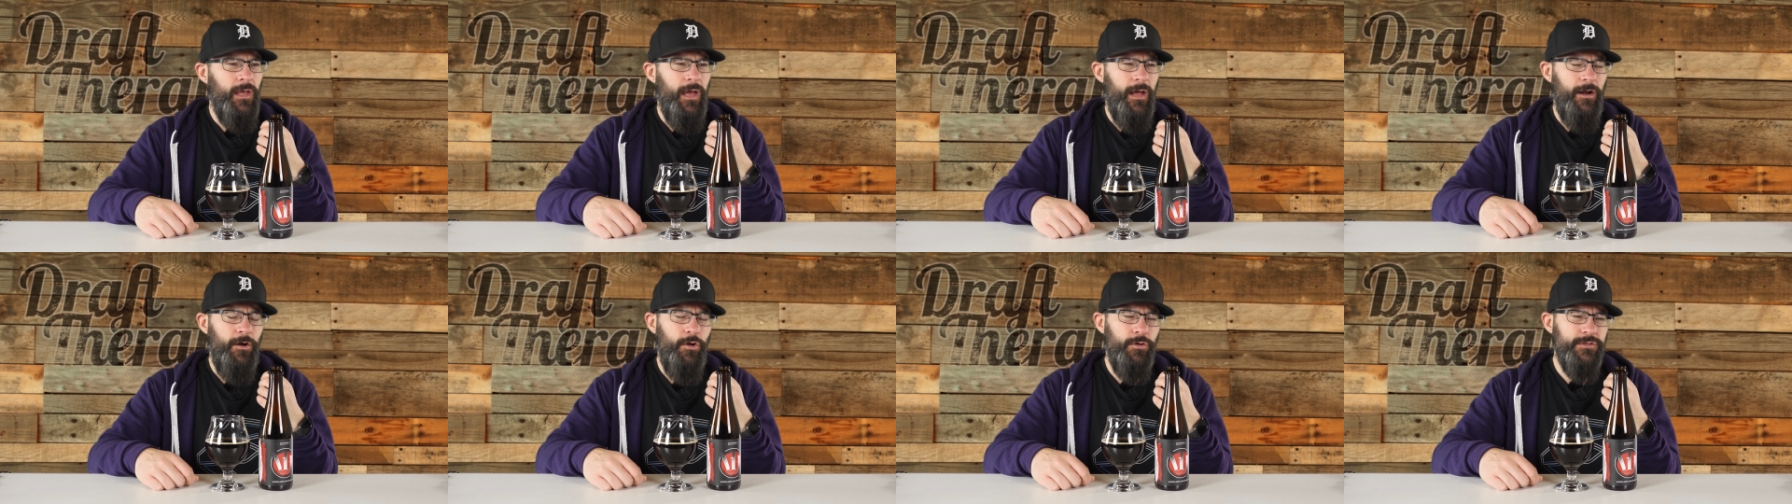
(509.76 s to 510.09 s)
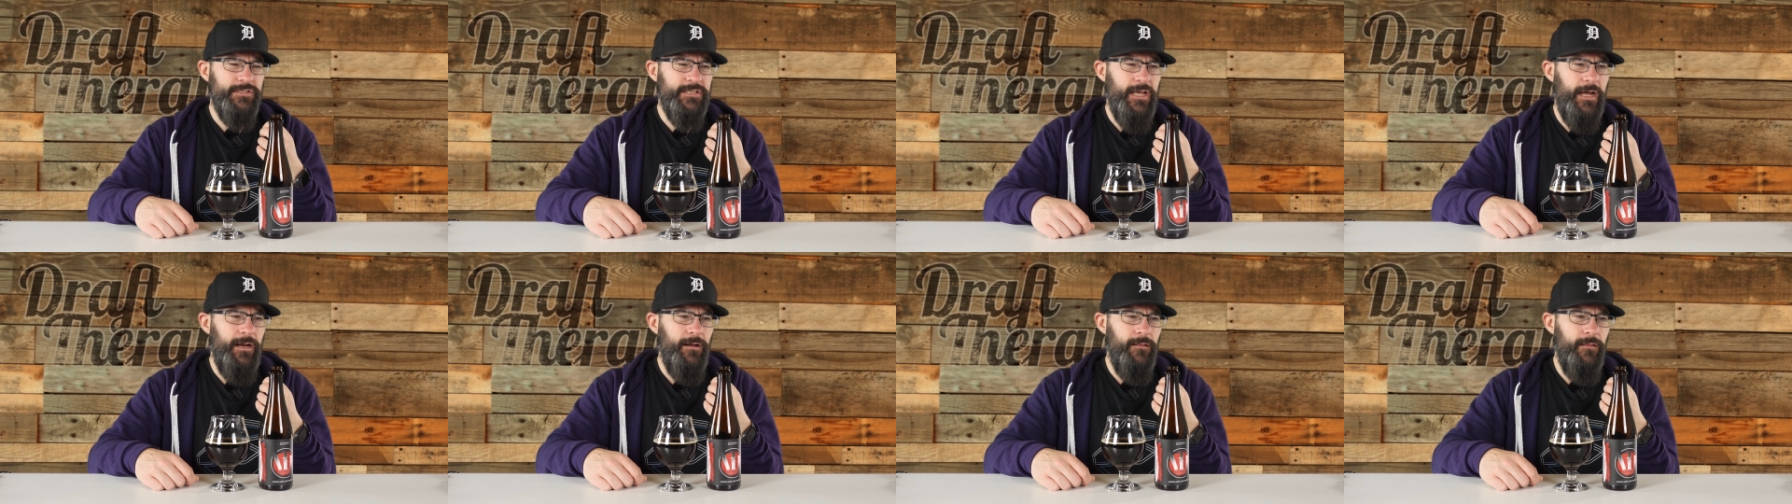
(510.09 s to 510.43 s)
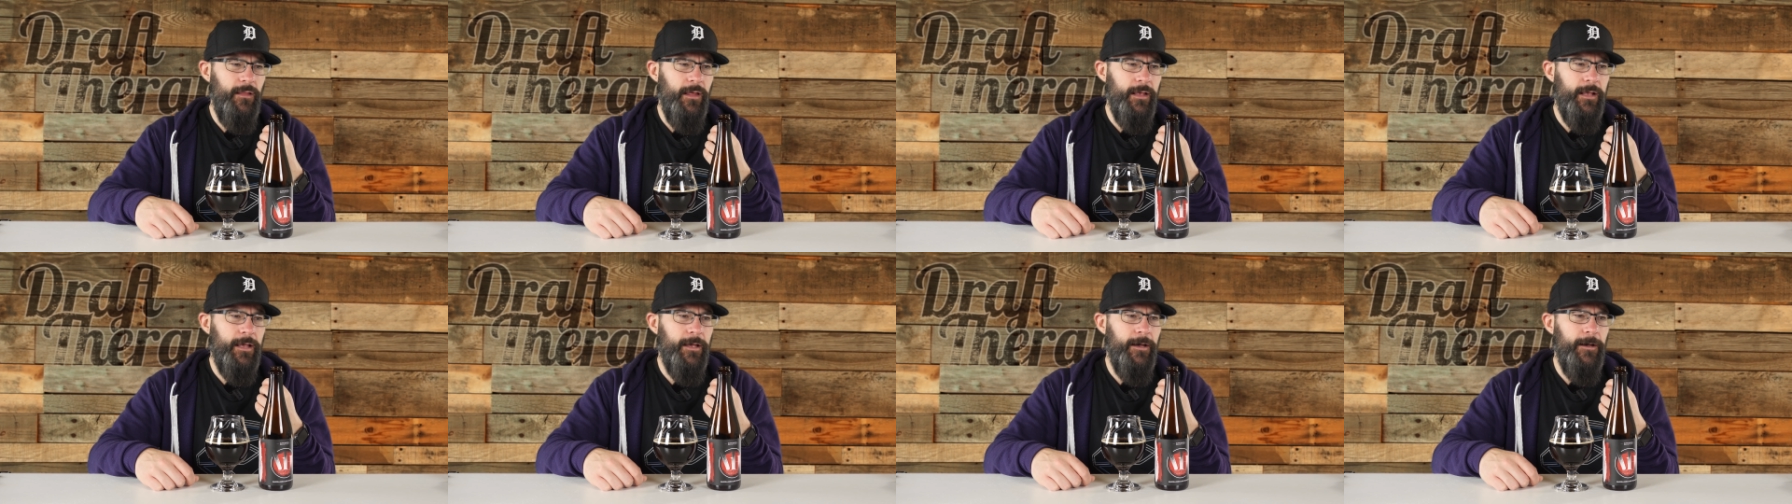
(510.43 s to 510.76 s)
I don't know, it's kind of
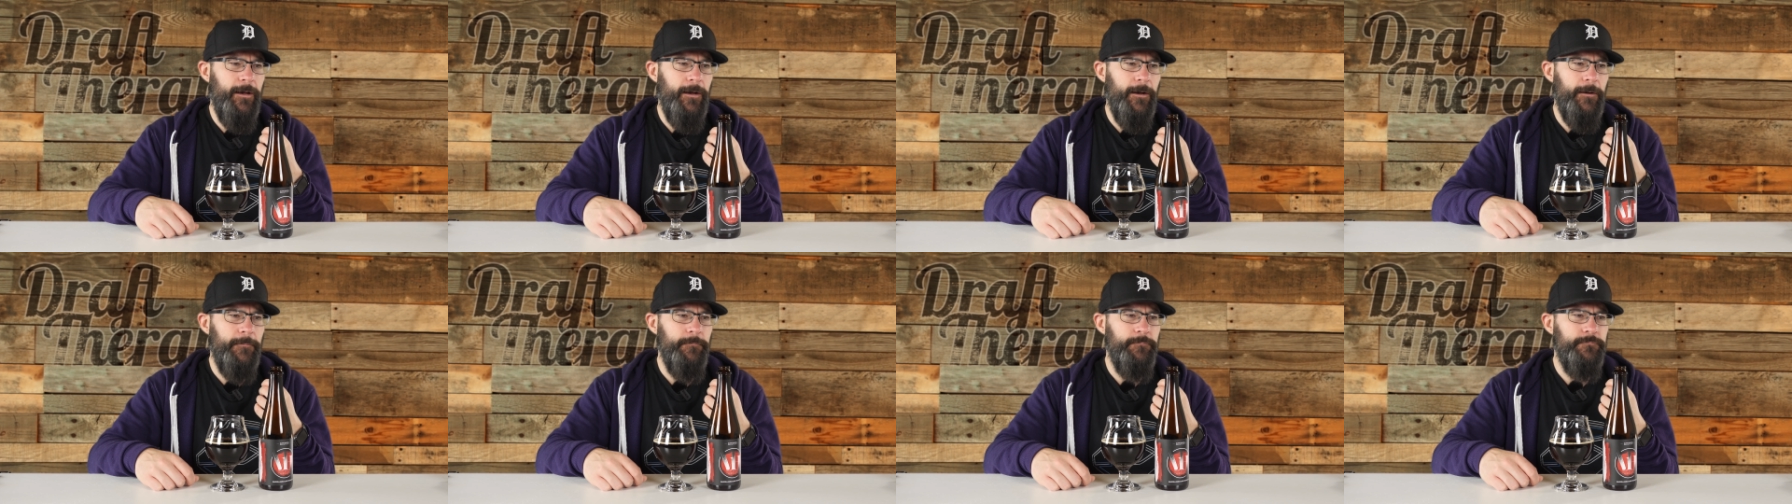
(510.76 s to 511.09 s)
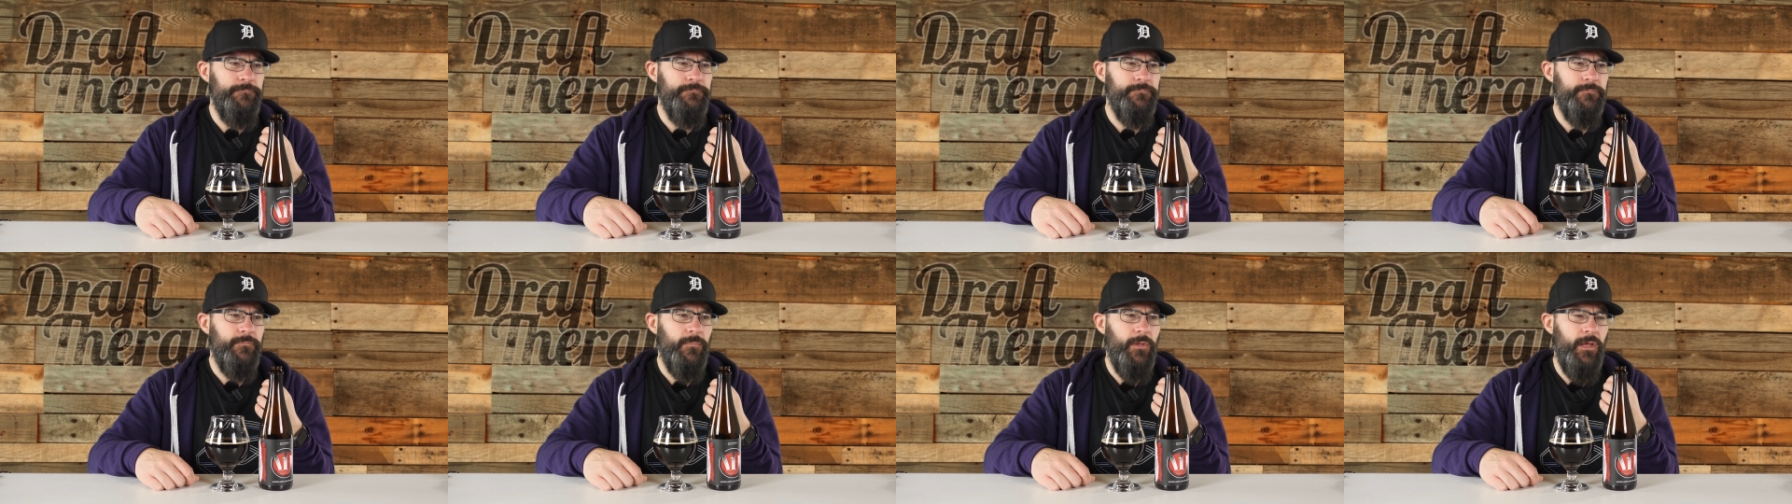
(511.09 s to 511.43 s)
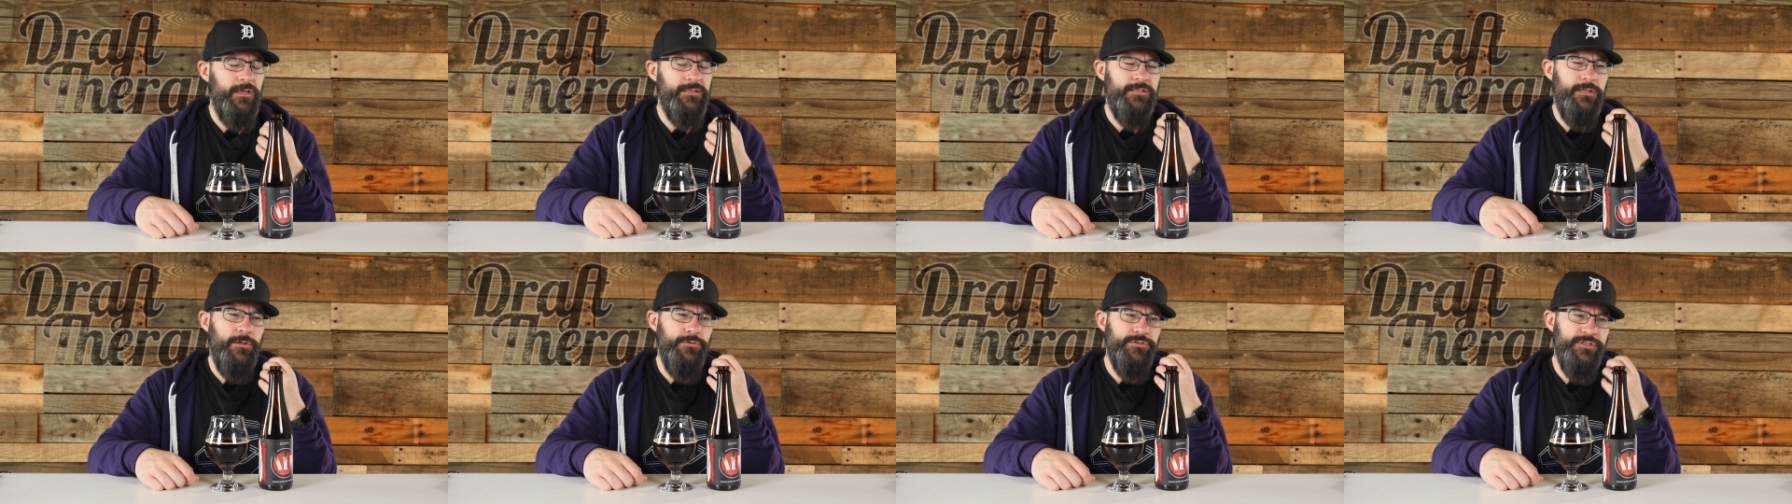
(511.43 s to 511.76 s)
like, uh,
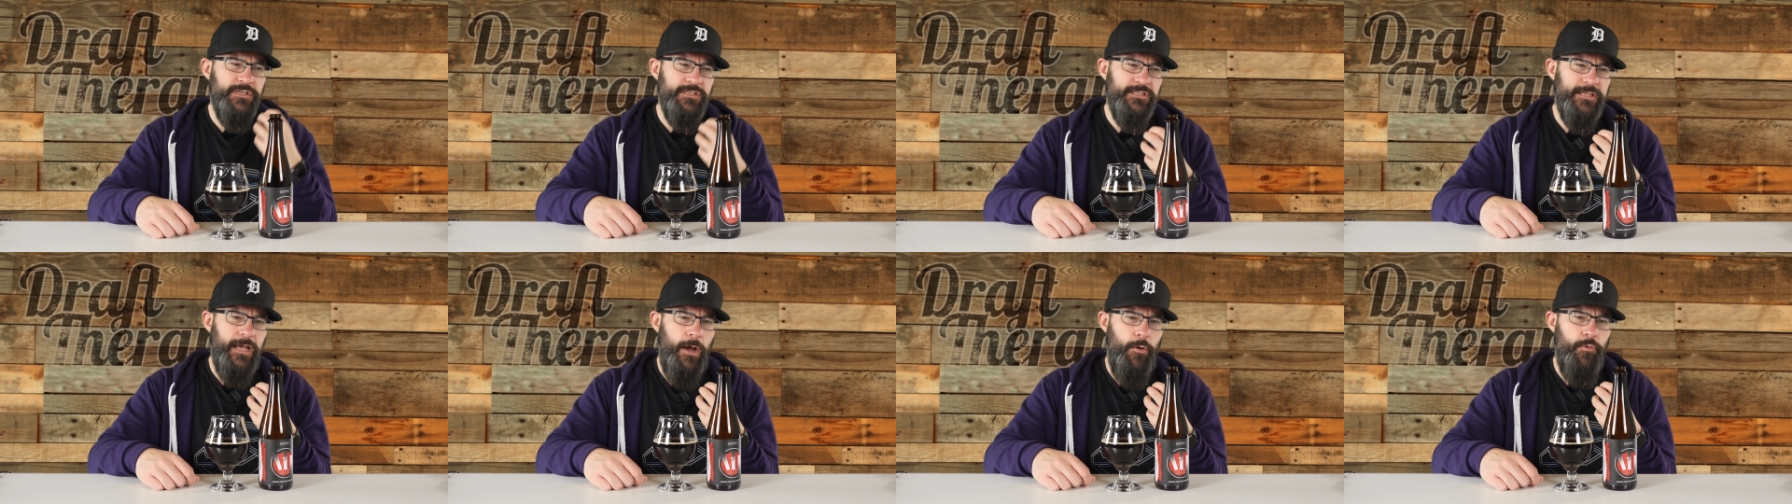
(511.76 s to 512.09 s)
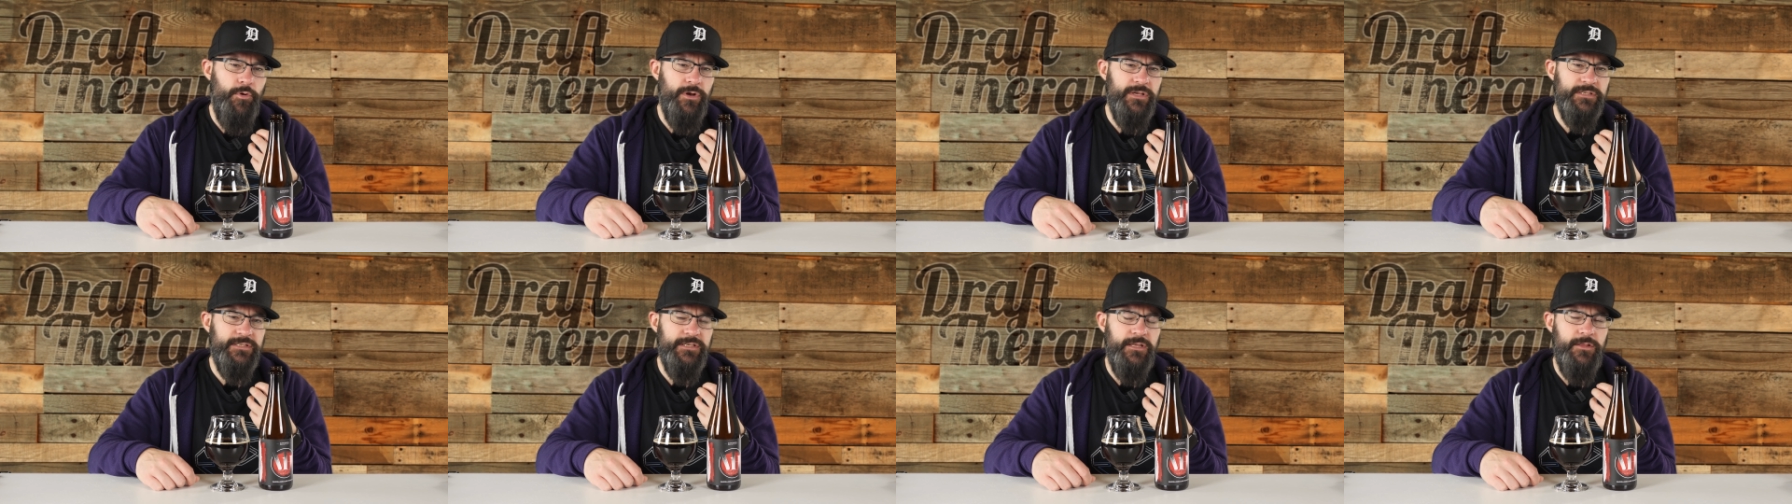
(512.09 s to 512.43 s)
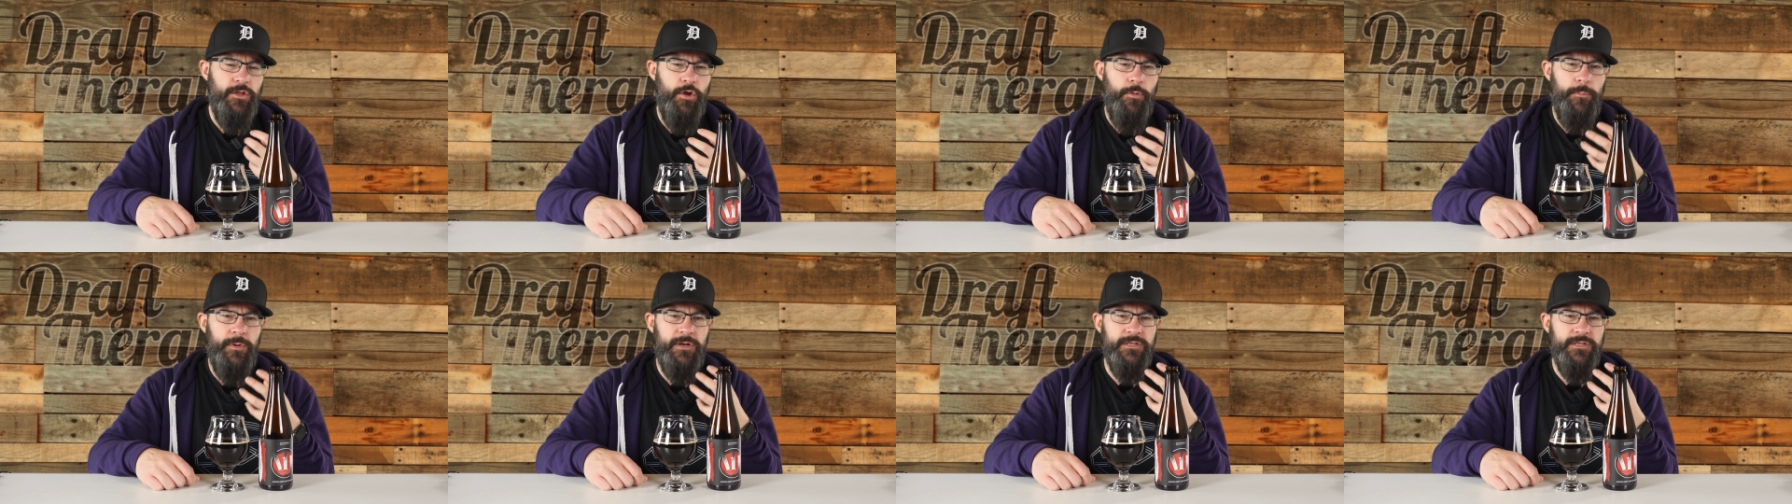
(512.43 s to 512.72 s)
it, there's a sourness in there,